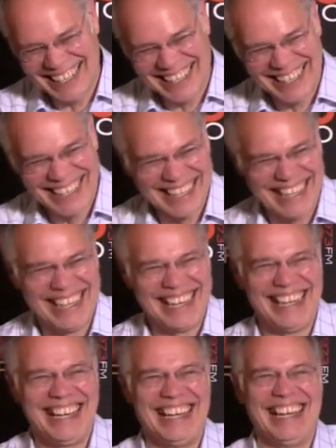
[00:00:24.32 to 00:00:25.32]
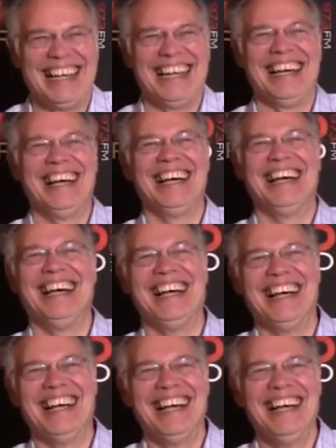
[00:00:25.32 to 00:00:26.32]

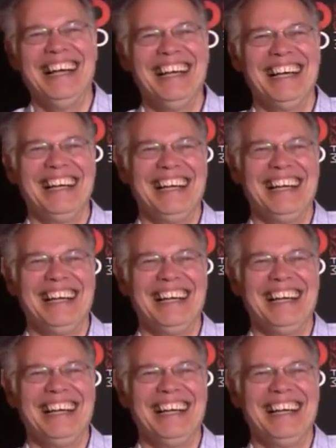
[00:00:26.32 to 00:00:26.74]
No words are spoken by the person on screen.